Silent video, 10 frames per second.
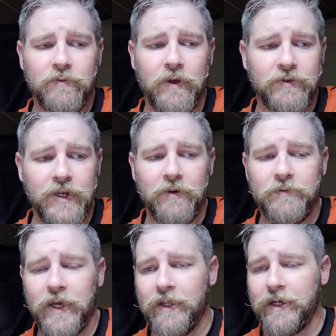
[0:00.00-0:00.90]
of stuff
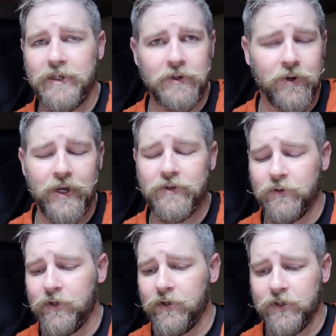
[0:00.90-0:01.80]
that like T-Rex
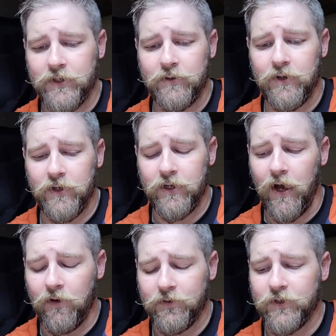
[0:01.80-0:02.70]
or, or you know uh,
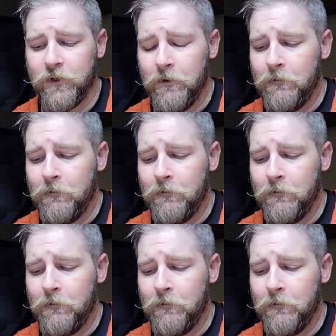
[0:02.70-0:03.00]
offers.